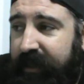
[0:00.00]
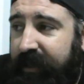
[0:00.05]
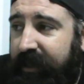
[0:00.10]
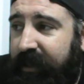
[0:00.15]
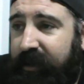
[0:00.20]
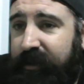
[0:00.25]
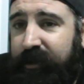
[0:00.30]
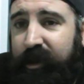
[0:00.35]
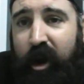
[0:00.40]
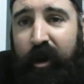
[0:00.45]

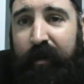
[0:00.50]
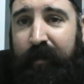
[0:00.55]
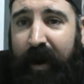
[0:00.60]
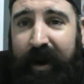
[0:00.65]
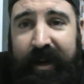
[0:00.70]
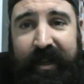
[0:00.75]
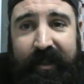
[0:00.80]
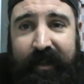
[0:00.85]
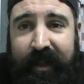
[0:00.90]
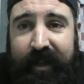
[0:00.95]
You know, no
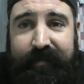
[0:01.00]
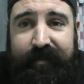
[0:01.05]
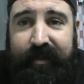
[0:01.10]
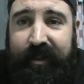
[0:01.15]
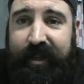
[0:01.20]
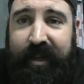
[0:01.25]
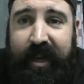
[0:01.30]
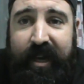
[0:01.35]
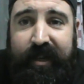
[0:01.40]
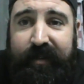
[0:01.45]
money left
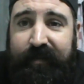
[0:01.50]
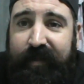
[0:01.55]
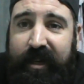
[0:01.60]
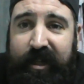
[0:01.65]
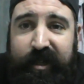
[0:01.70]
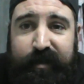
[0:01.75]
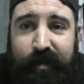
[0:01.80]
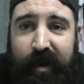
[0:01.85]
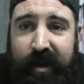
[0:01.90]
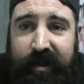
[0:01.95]
at the end of
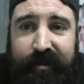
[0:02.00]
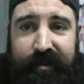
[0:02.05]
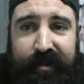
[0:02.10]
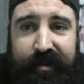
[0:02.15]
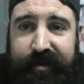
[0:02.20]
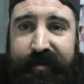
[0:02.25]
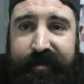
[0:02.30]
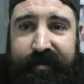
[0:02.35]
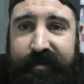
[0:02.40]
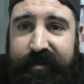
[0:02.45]
each
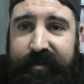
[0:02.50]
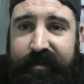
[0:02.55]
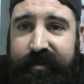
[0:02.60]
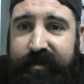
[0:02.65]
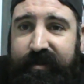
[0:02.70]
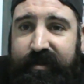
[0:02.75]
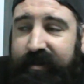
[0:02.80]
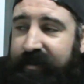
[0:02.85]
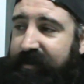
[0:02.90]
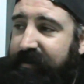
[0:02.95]
month.
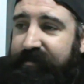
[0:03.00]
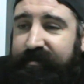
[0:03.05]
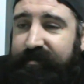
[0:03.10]
It's just